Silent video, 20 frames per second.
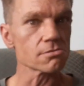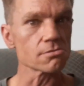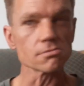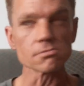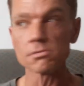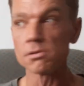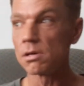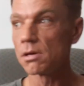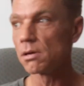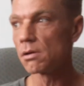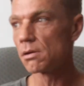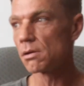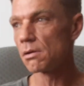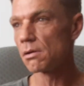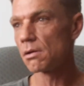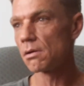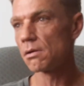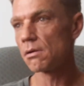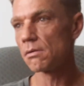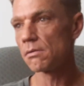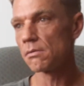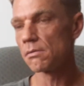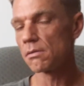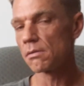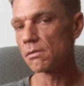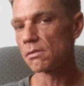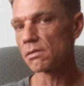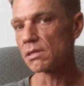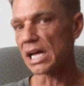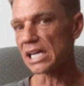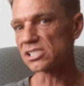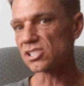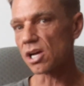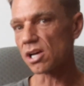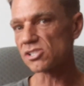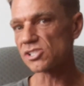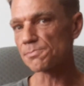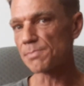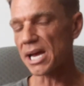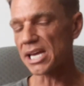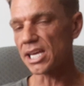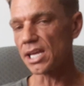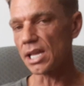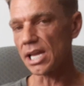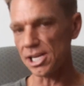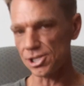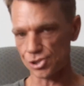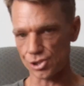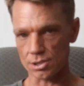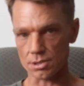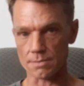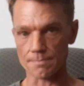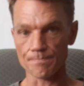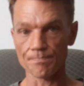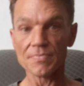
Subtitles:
And that's all speculation.